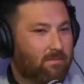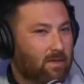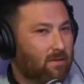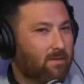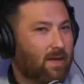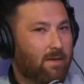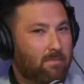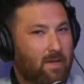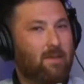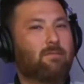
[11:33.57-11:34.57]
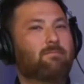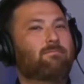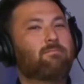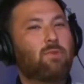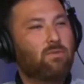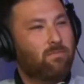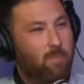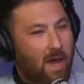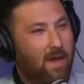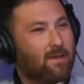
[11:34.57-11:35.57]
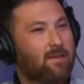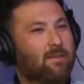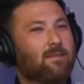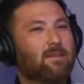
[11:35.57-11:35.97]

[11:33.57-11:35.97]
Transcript: you know what, I might move back and